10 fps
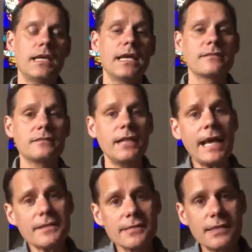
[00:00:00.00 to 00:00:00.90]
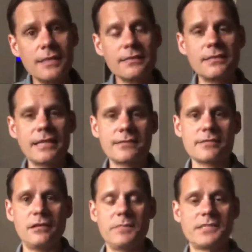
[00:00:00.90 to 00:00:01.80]
And the last thing that
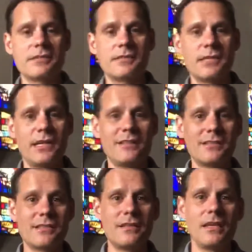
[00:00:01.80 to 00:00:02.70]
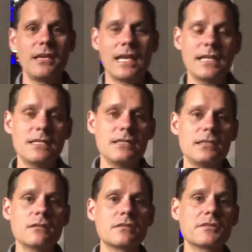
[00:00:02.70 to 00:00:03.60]
psalmist is saying is that, and he
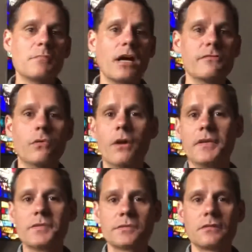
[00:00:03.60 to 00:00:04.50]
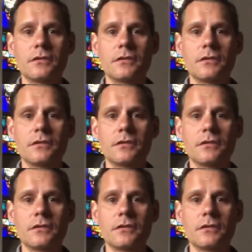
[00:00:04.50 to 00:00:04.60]
hears my voice.